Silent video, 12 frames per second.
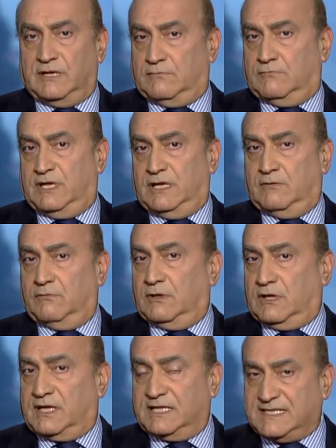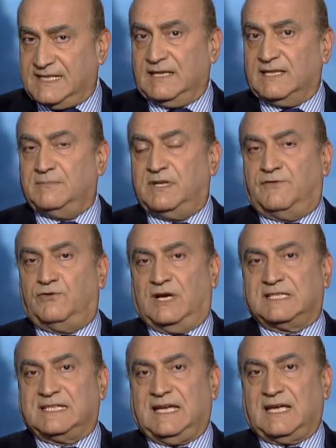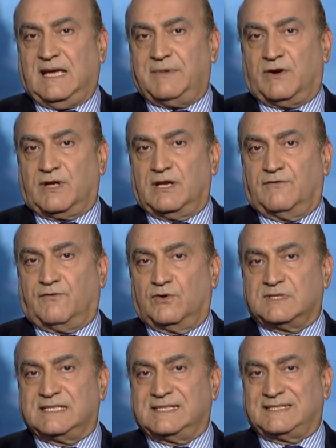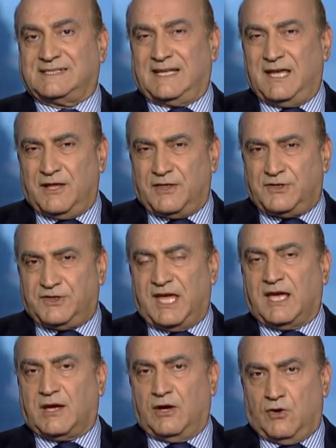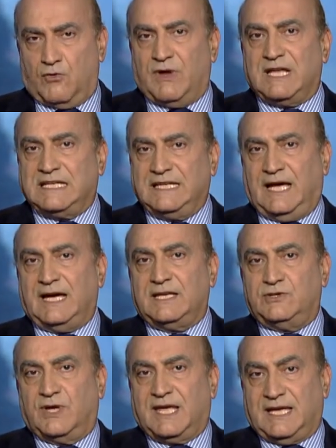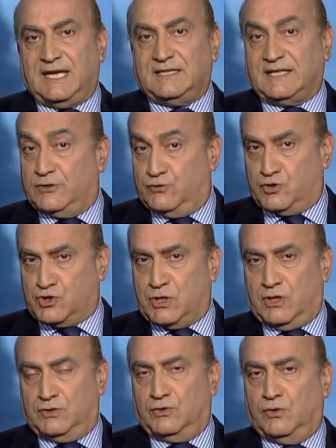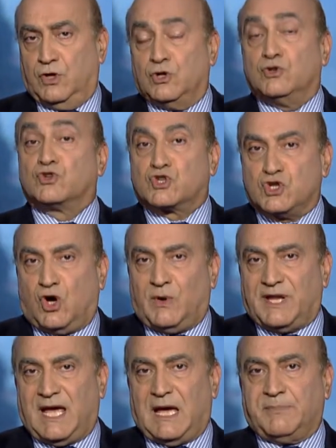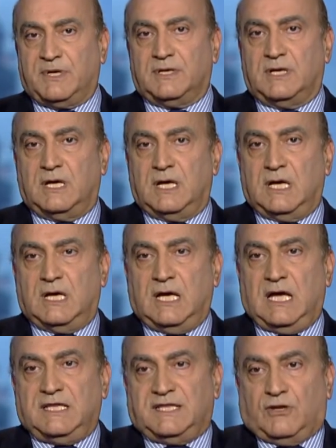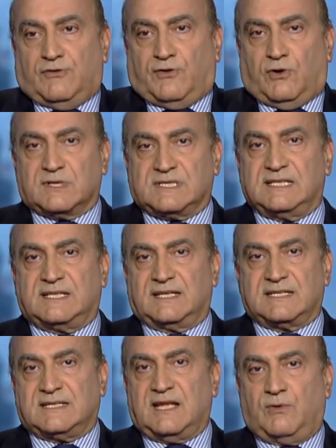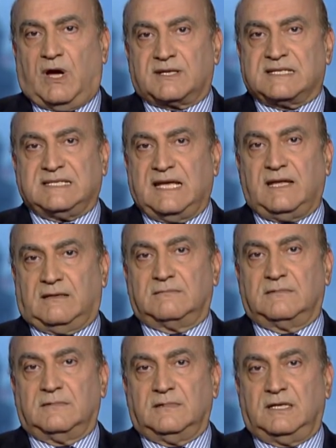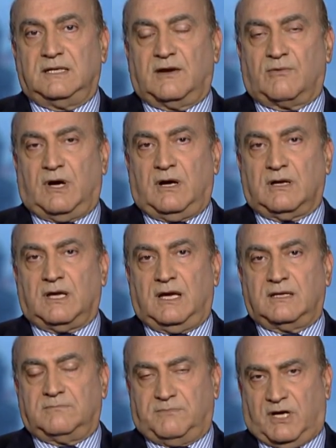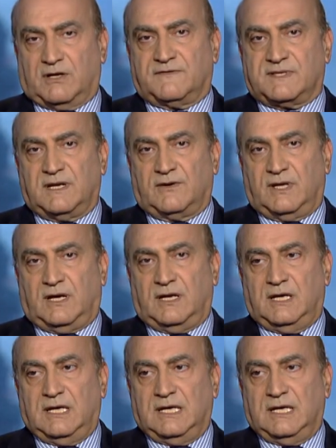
We will going to tell them if you attack American forces, that's a thick red line. You can't, and you saw what happened. And then, of course, he's going to say we are staying in Iraq and part of Syria